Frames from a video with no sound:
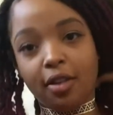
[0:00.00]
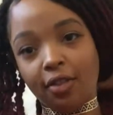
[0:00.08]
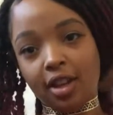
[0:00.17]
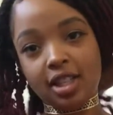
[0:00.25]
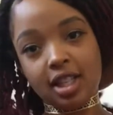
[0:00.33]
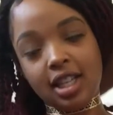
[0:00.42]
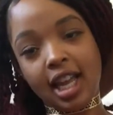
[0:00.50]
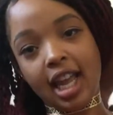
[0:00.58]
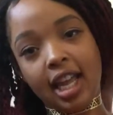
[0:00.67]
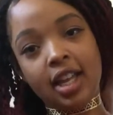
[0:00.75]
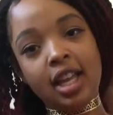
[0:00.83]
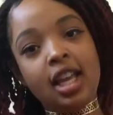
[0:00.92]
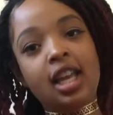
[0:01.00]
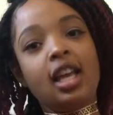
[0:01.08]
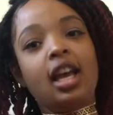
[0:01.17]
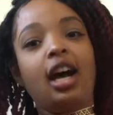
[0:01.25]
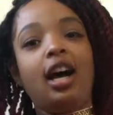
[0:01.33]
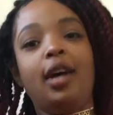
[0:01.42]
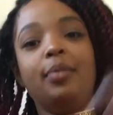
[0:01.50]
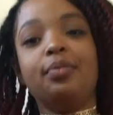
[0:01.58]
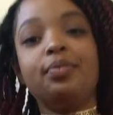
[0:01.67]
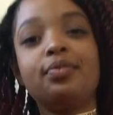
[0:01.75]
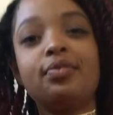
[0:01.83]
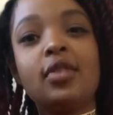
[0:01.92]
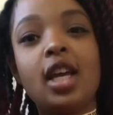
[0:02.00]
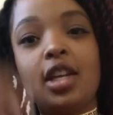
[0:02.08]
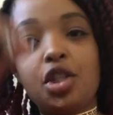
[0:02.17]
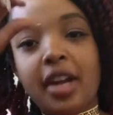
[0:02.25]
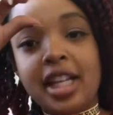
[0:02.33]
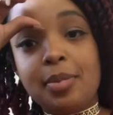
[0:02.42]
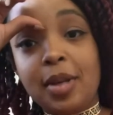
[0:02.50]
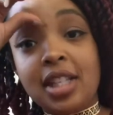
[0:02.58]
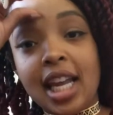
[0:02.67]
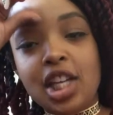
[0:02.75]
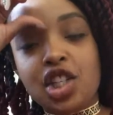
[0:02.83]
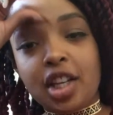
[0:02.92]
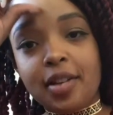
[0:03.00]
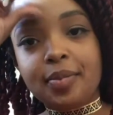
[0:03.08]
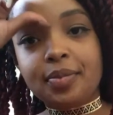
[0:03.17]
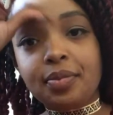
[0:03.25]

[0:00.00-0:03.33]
friend today. Transmutation.